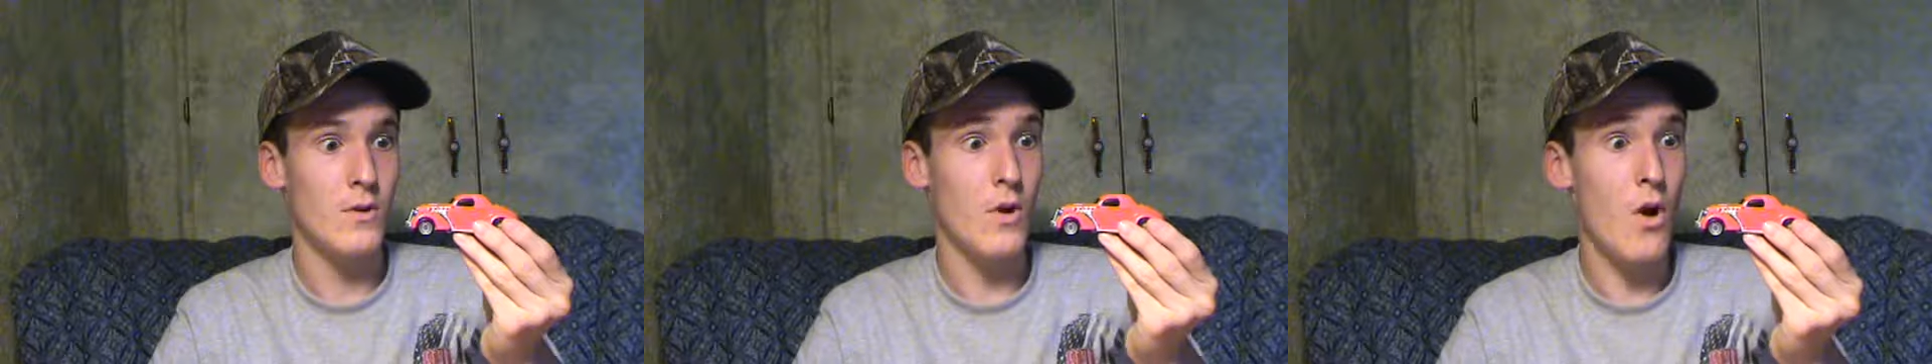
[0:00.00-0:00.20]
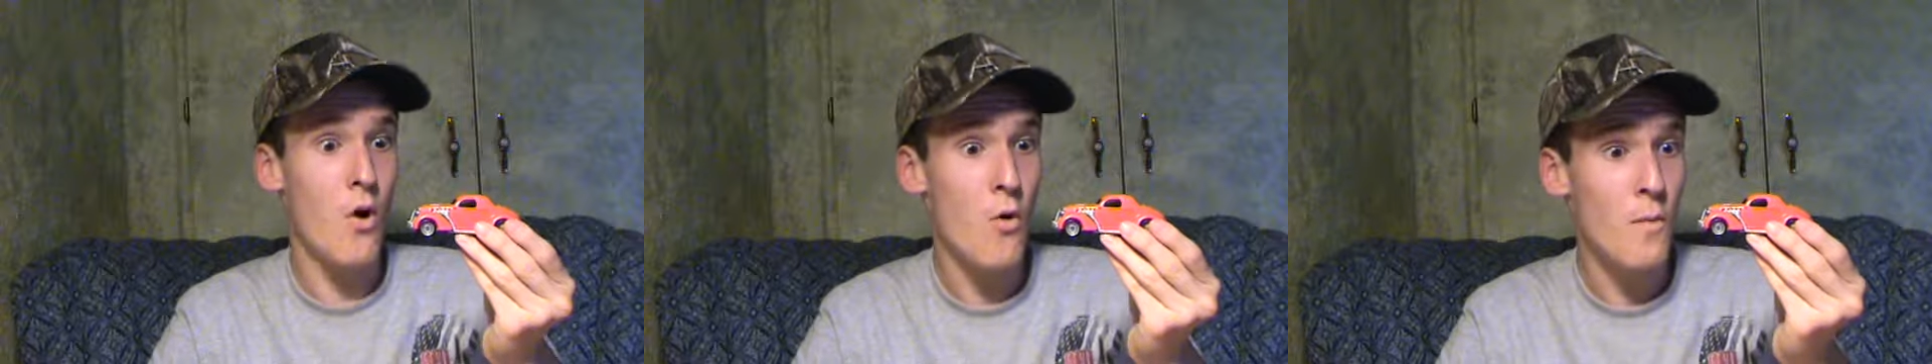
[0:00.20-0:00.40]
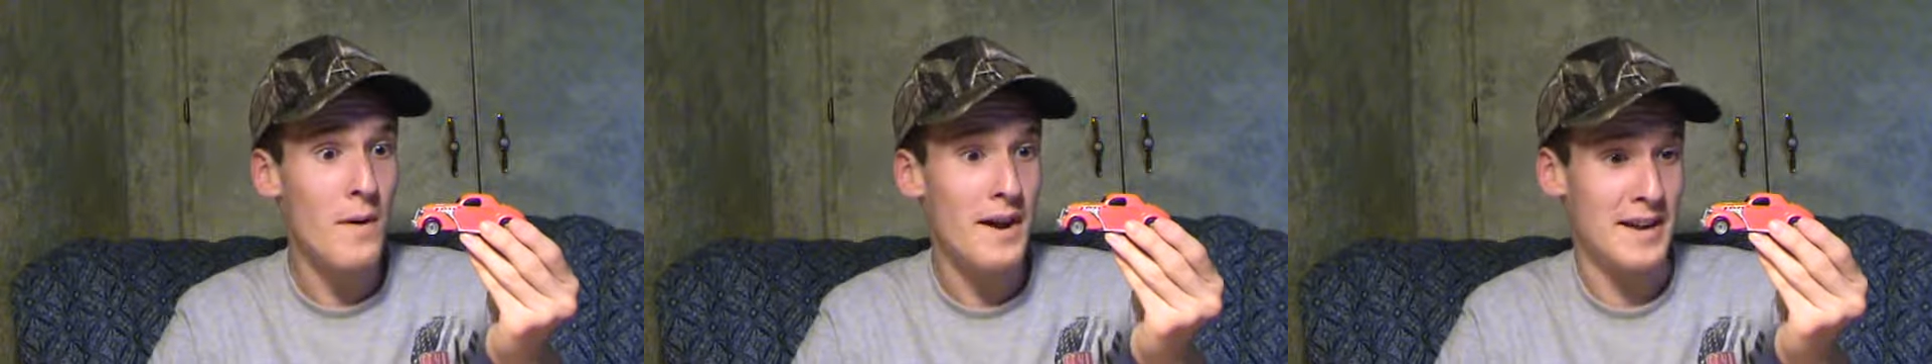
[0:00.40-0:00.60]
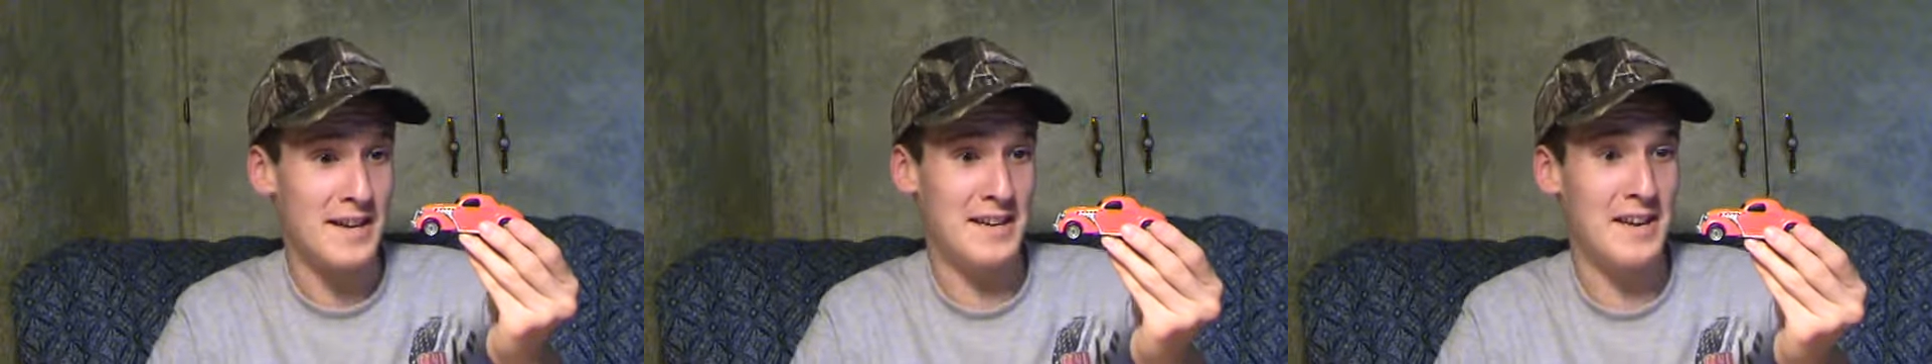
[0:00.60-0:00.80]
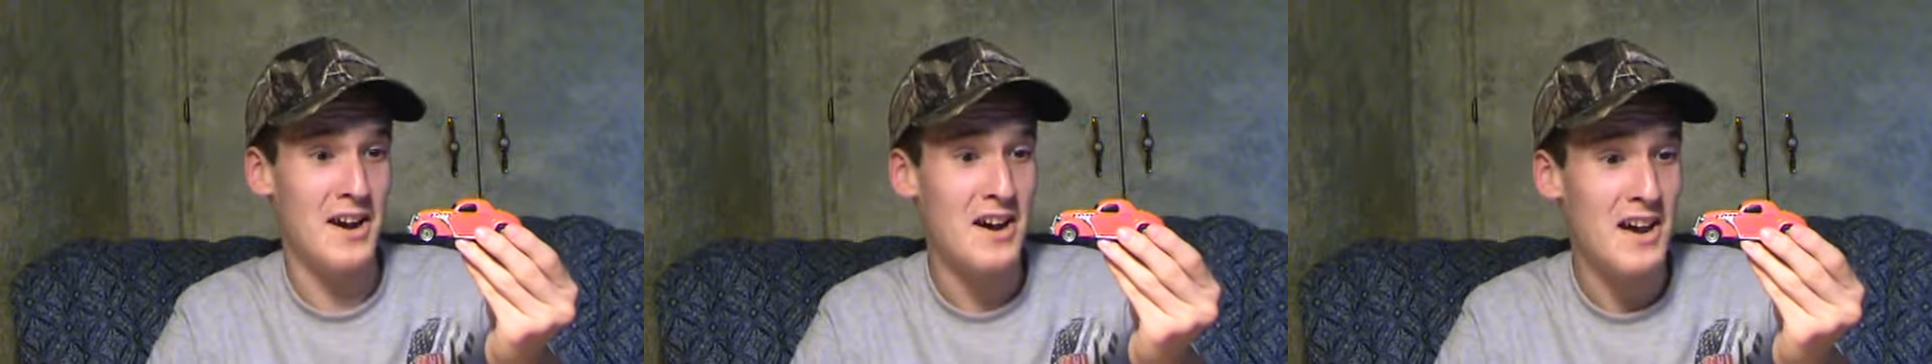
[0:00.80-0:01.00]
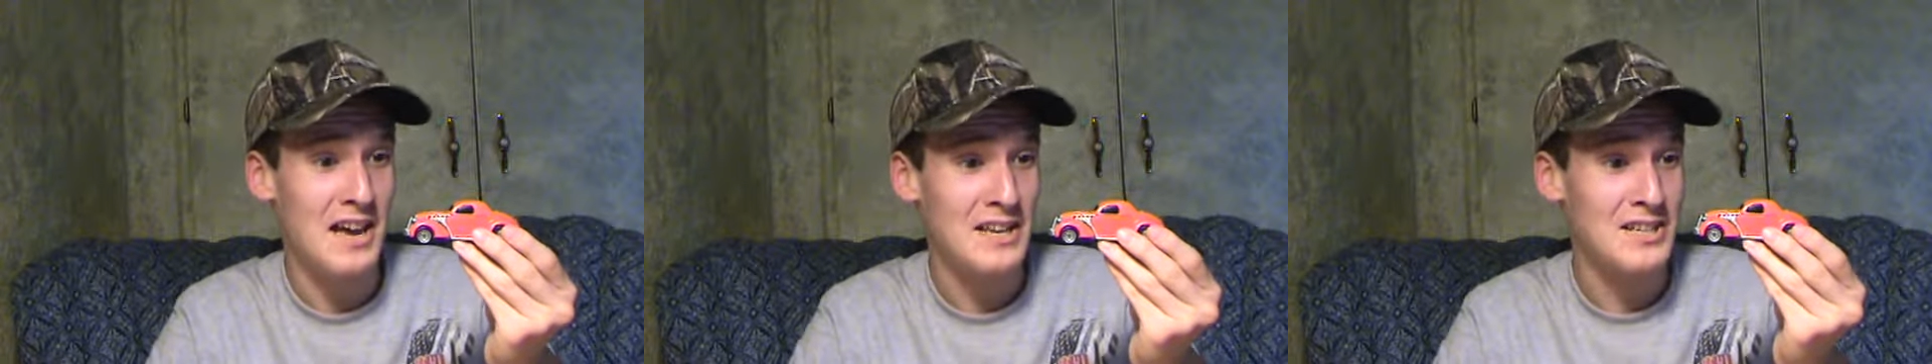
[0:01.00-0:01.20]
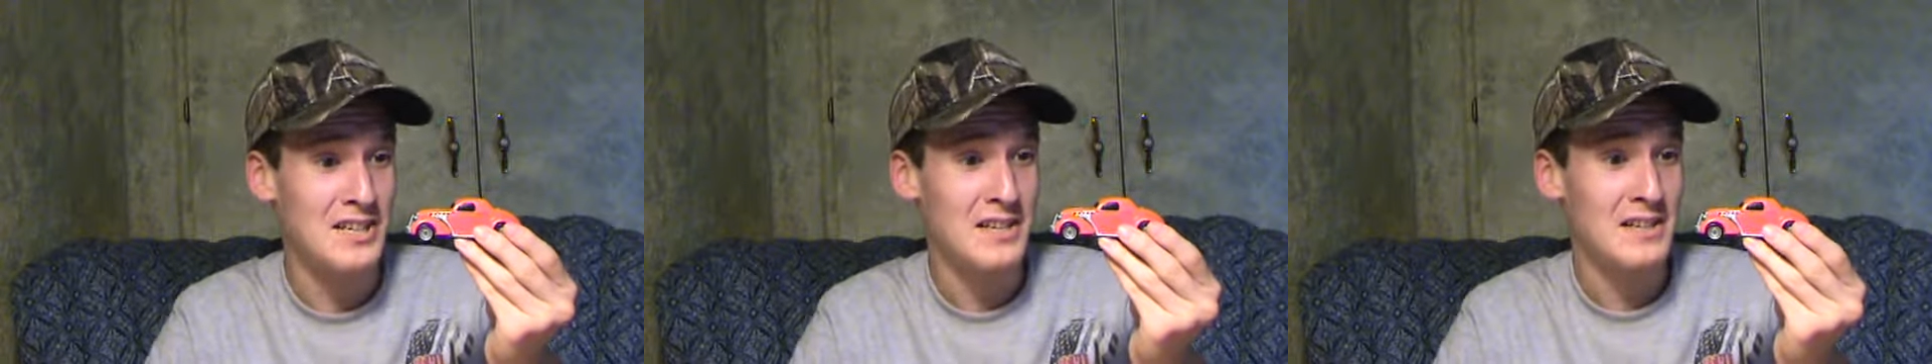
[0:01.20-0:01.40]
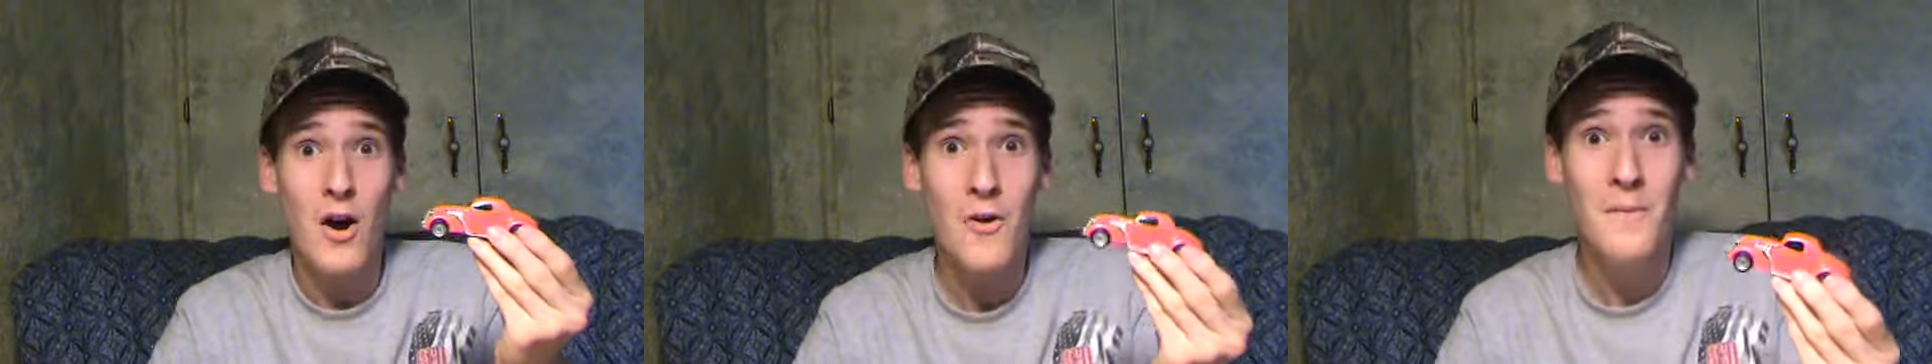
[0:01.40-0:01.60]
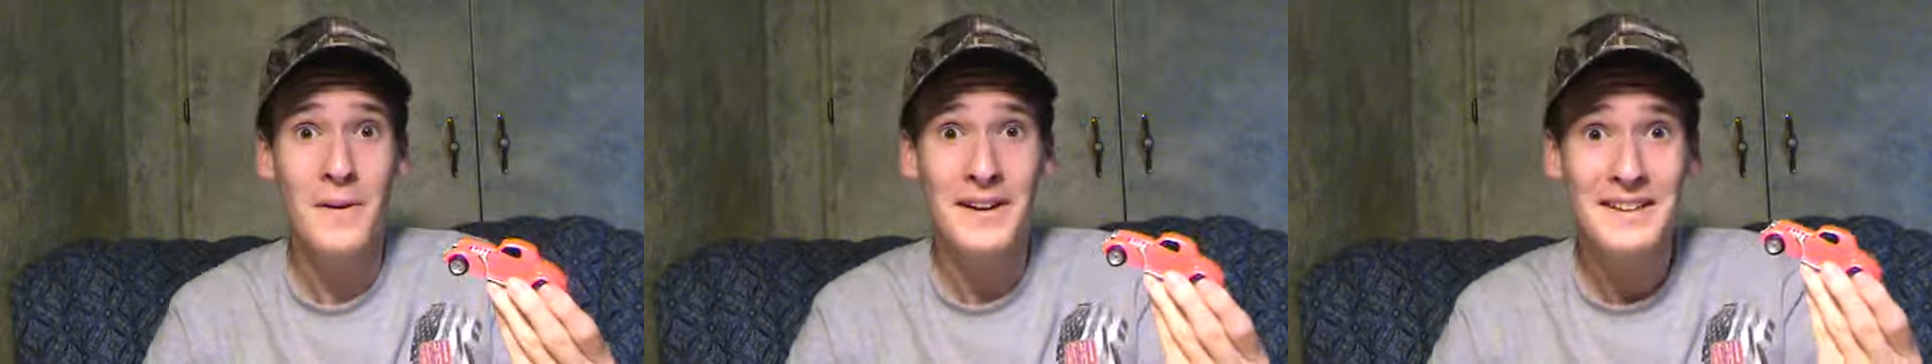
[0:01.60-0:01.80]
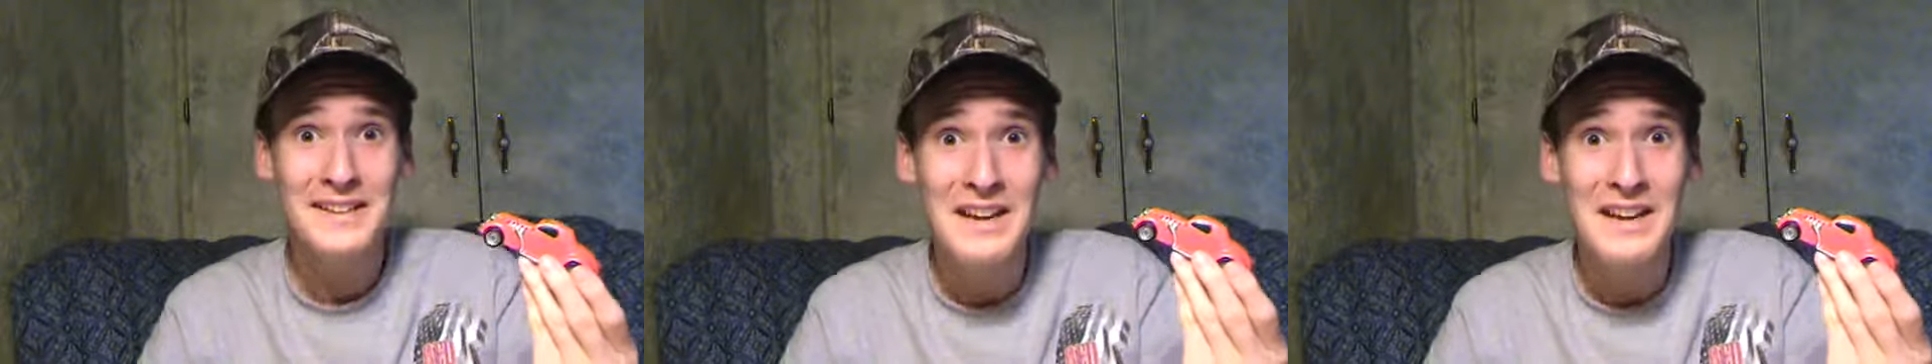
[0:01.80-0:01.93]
Oh my gosh! Oh my